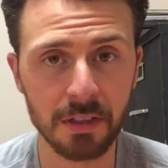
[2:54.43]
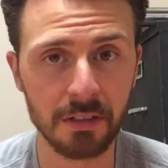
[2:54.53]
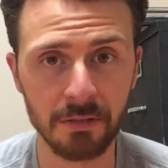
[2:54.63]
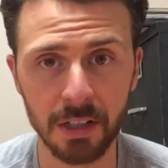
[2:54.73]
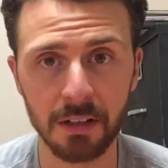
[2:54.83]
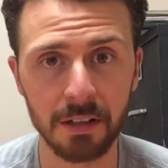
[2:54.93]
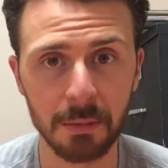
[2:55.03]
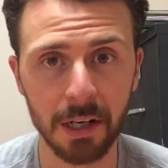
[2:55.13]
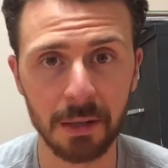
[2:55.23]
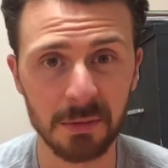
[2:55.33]
can vary
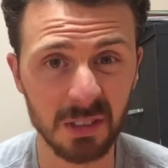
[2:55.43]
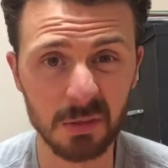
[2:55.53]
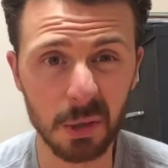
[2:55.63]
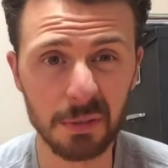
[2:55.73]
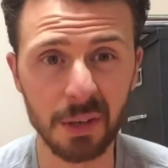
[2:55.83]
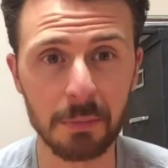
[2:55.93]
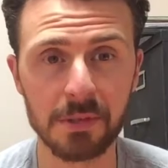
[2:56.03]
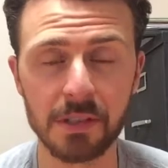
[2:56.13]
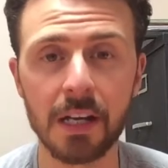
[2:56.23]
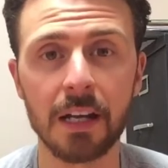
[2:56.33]
by up to
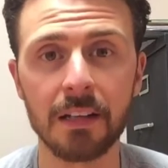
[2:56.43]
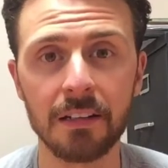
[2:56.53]
25%.